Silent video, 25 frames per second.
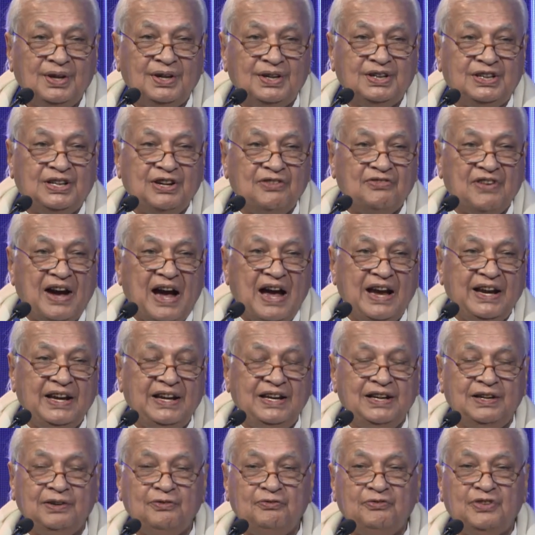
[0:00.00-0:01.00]

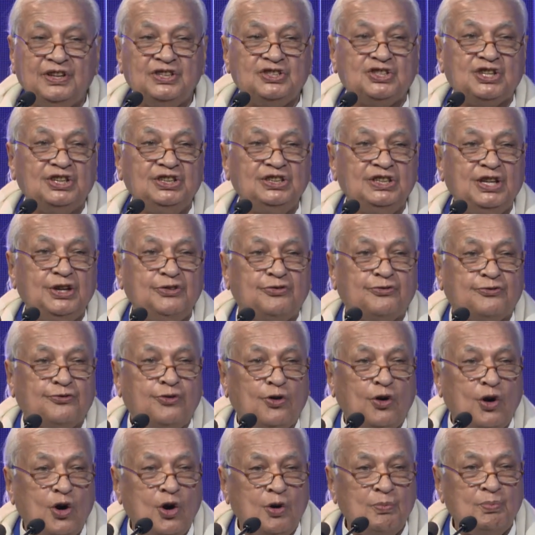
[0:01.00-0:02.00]
divine which in the
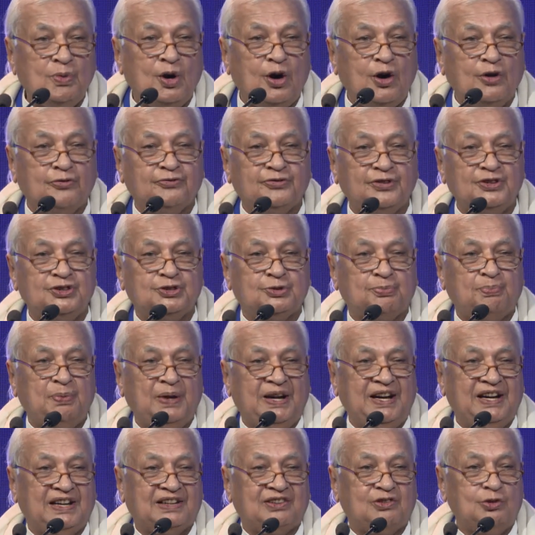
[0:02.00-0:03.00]
form of
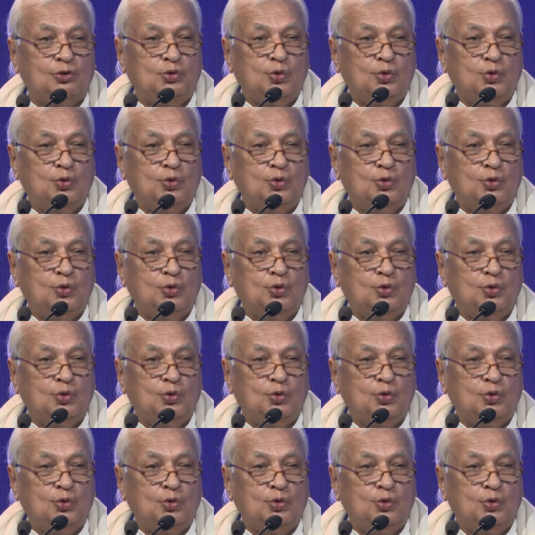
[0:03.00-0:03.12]
spirit